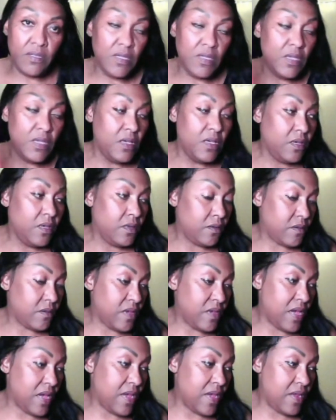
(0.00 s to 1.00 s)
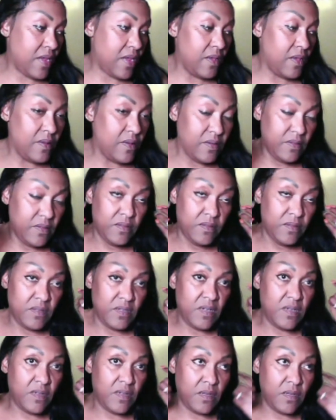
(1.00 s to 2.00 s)
Okay.
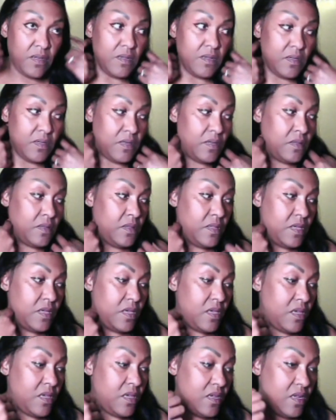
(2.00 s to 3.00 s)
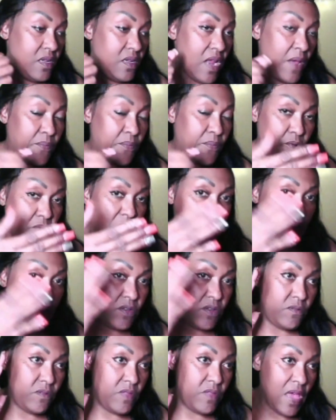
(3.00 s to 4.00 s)
And then after I do
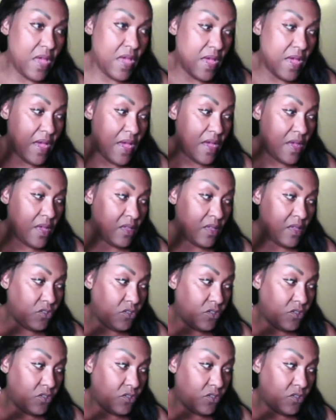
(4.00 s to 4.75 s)
that,